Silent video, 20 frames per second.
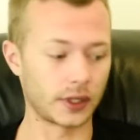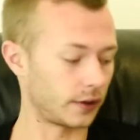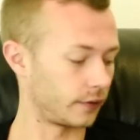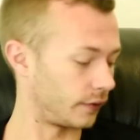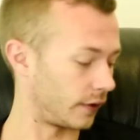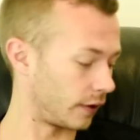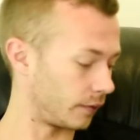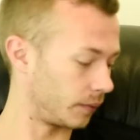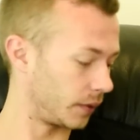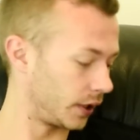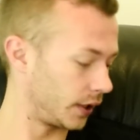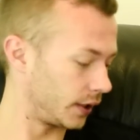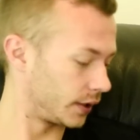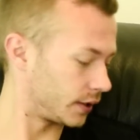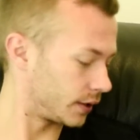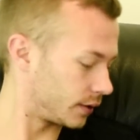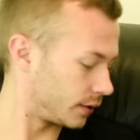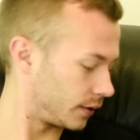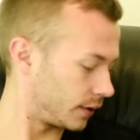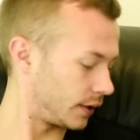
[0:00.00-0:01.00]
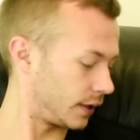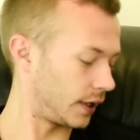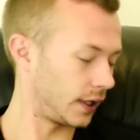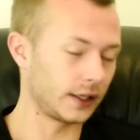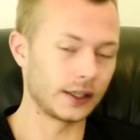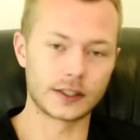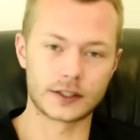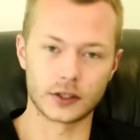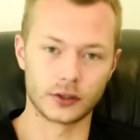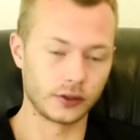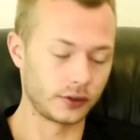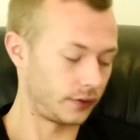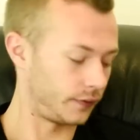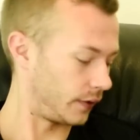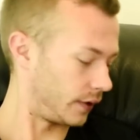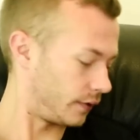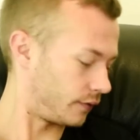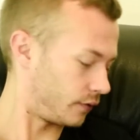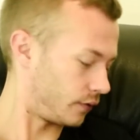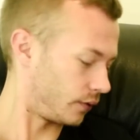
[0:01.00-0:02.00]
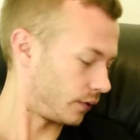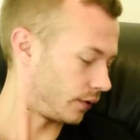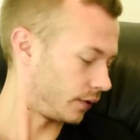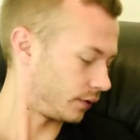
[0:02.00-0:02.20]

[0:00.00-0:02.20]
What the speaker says: like 5 minutes and it's on the picture.